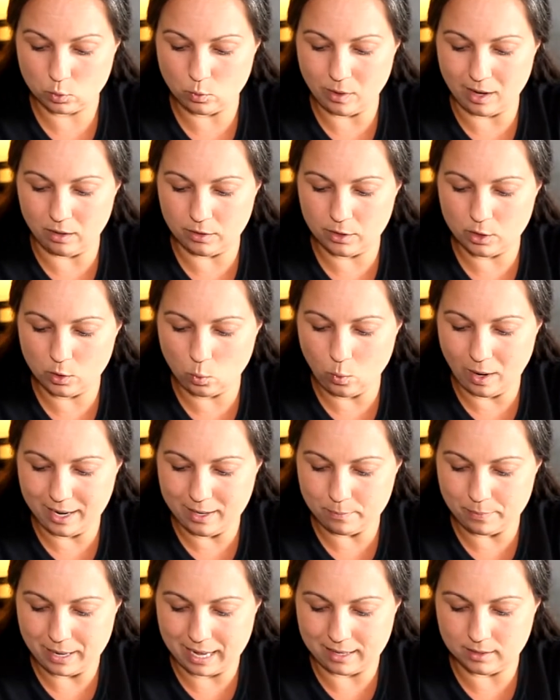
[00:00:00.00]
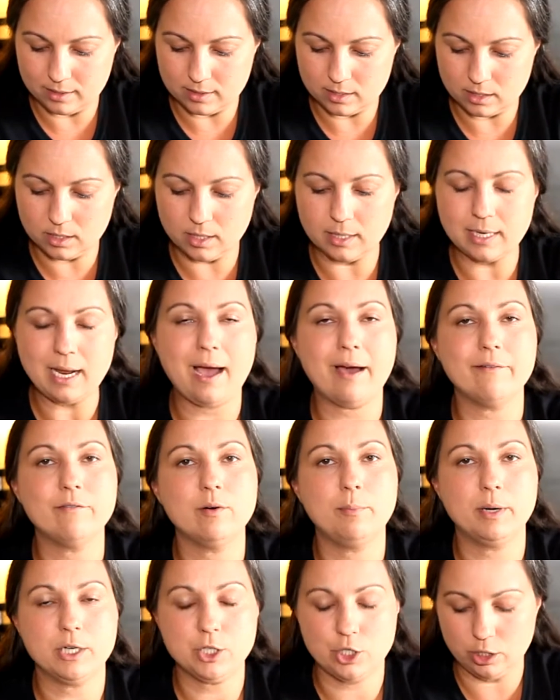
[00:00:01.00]
Well, your white balance is gonna have a
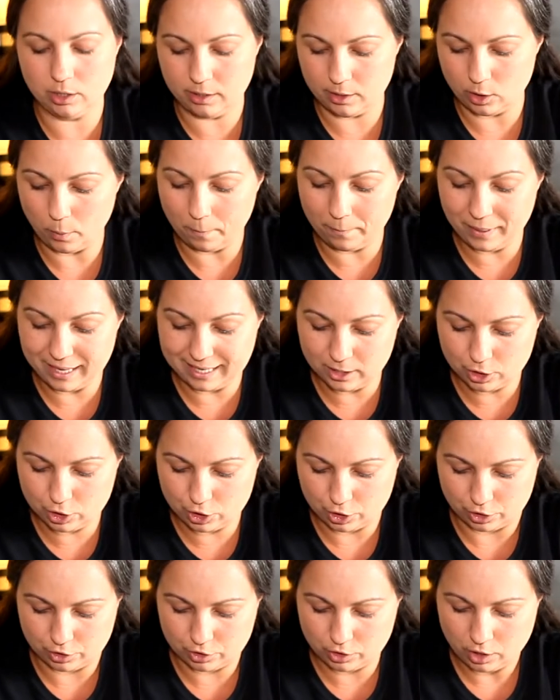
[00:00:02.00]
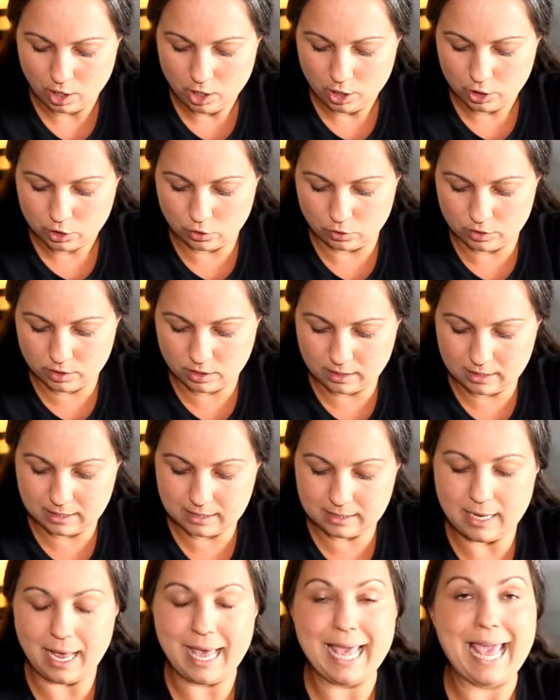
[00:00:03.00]
bunch of little pictures. So it's gonna
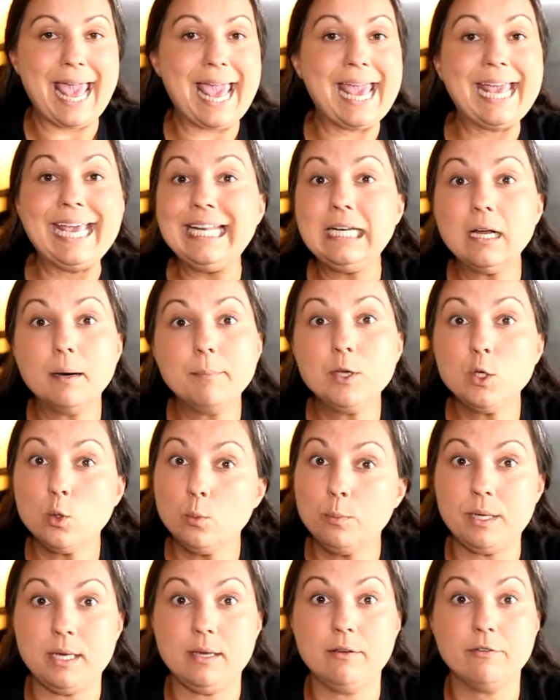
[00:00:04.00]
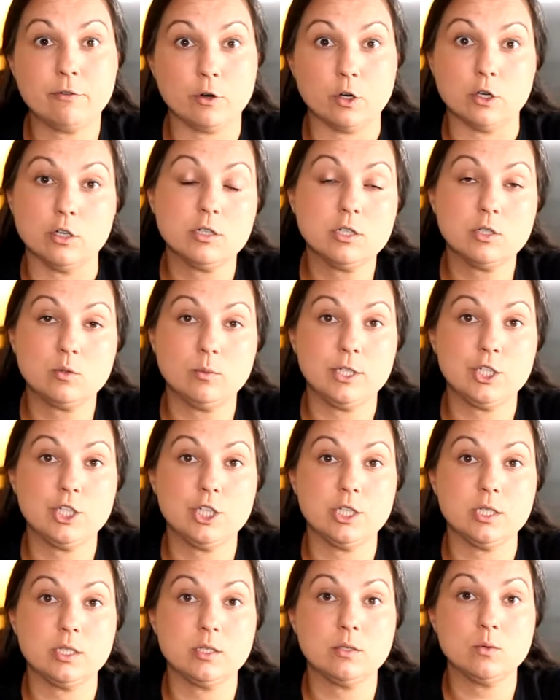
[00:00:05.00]
say AWB first, which
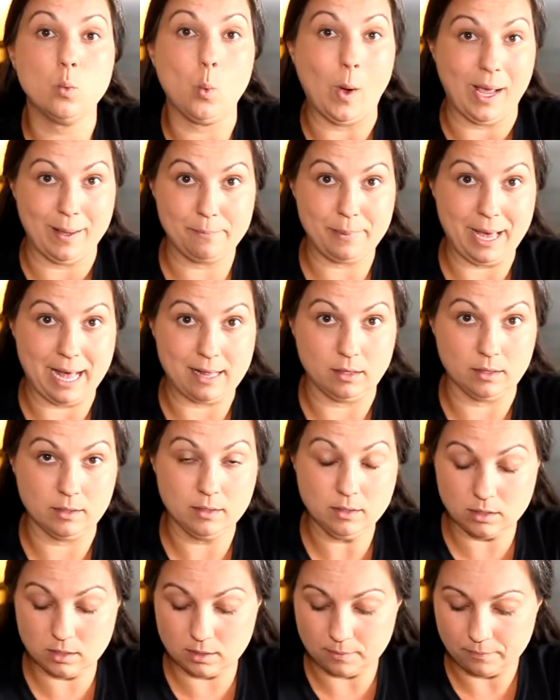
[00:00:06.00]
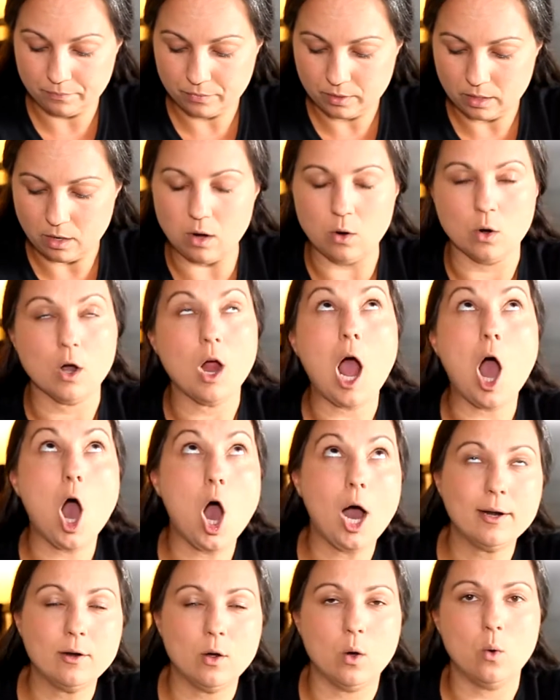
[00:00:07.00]
is white balance, or
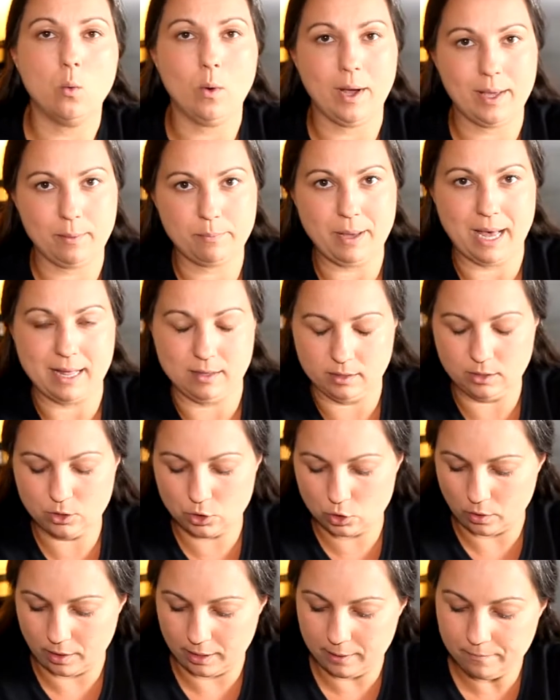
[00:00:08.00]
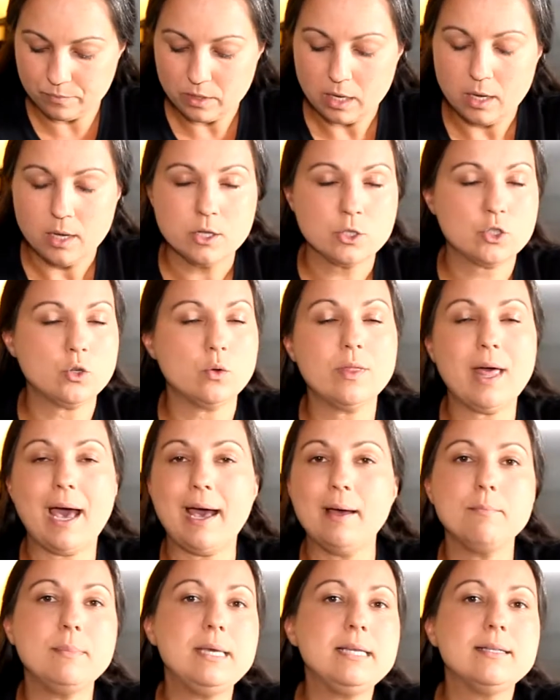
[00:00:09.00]
auto white balance, sorry. So
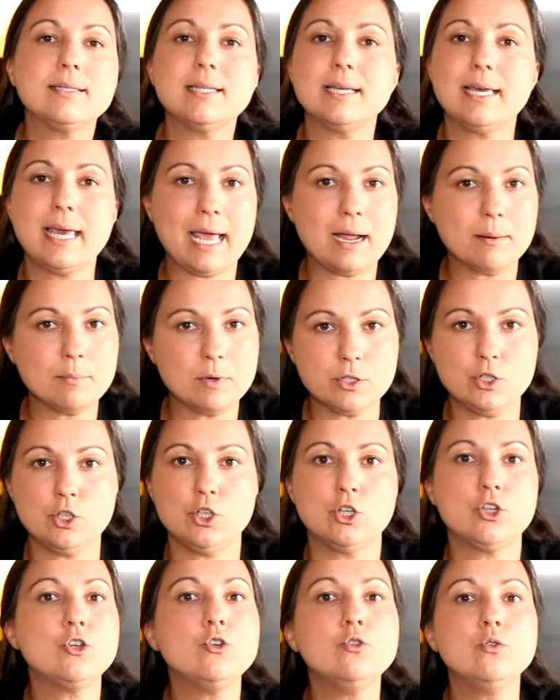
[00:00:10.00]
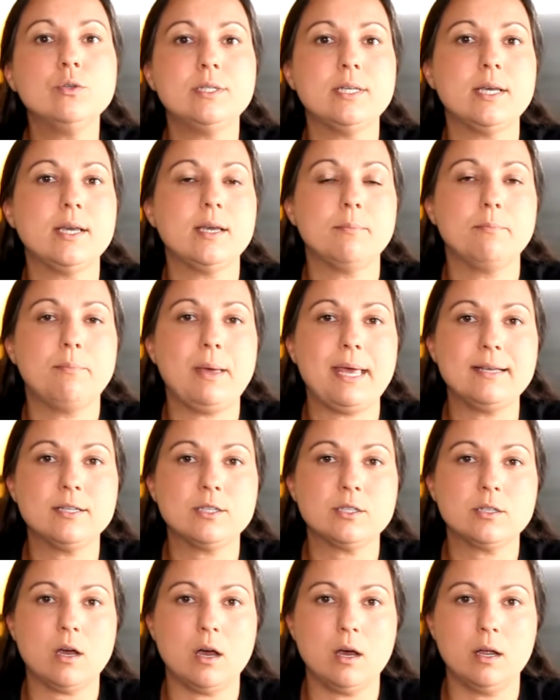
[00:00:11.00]
that means the camera's choosing
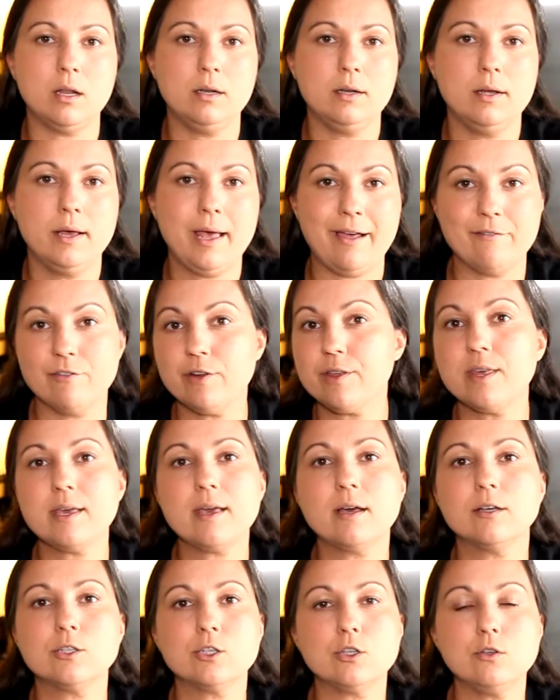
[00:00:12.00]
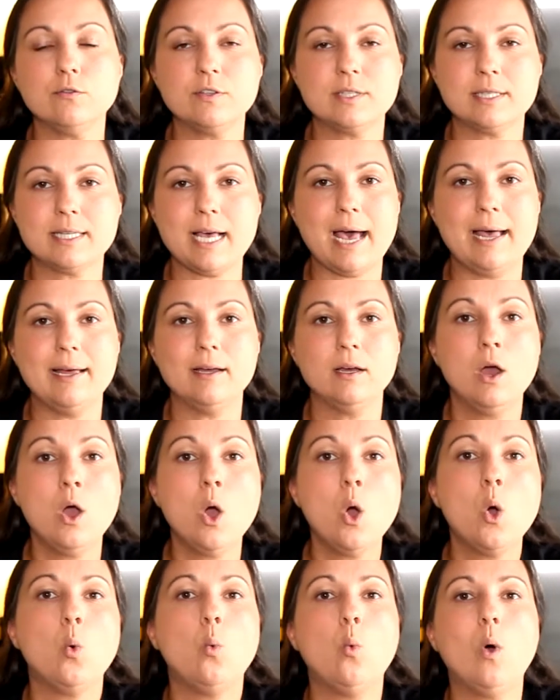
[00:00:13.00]
based on everything else you've set,
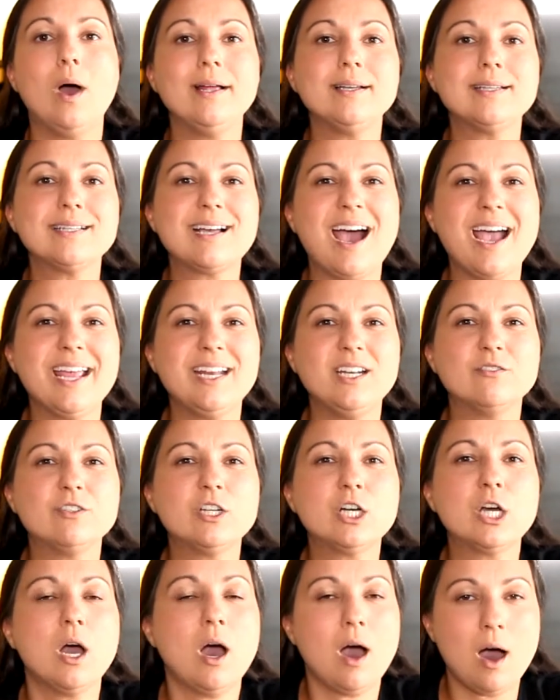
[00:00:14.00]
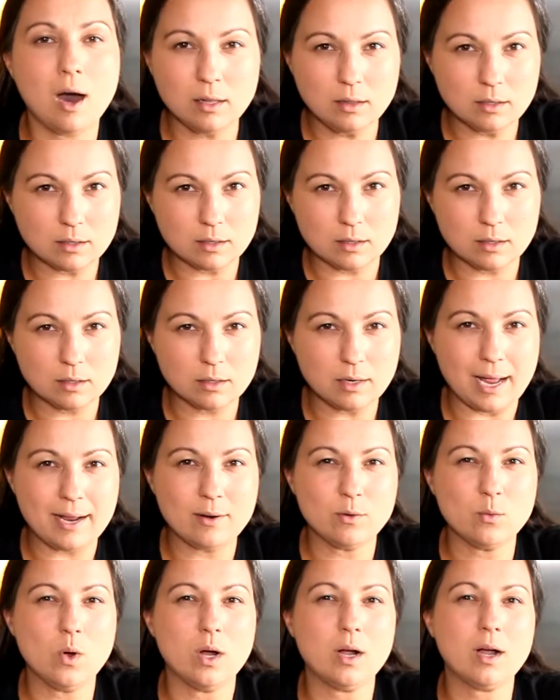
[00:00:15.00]
what kind of color
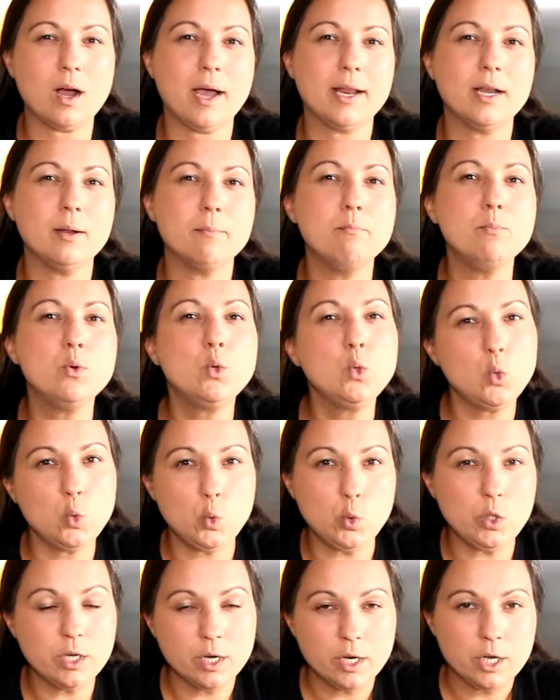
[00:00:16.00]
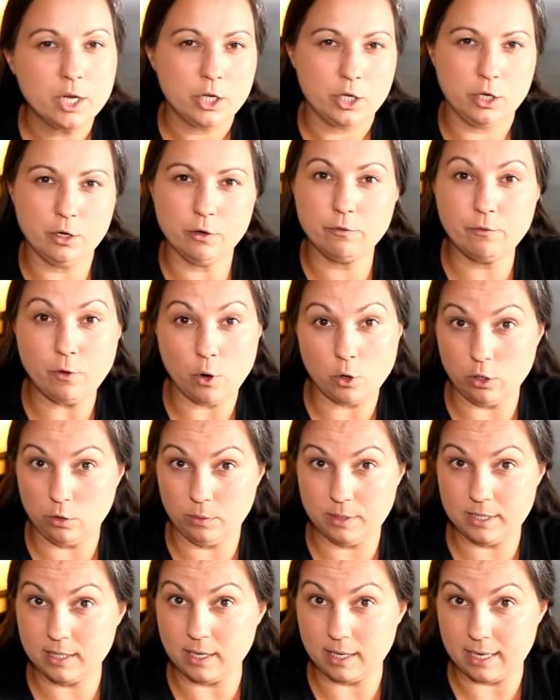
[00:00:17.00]
and what kind of mood your photo
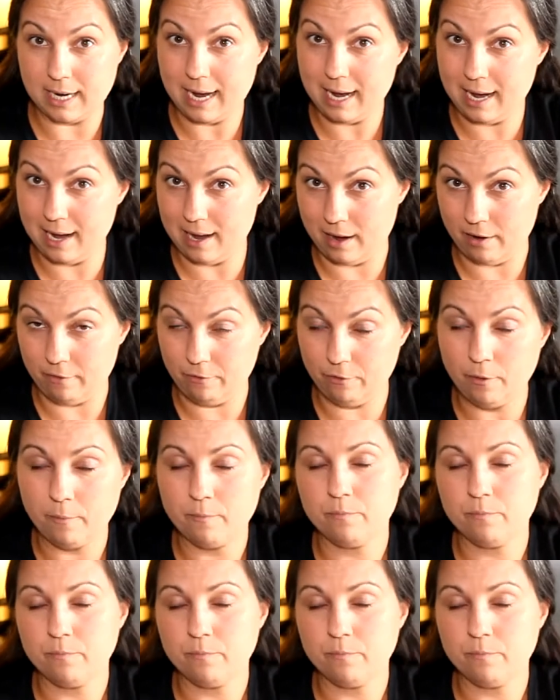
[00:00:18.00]
is gonna have.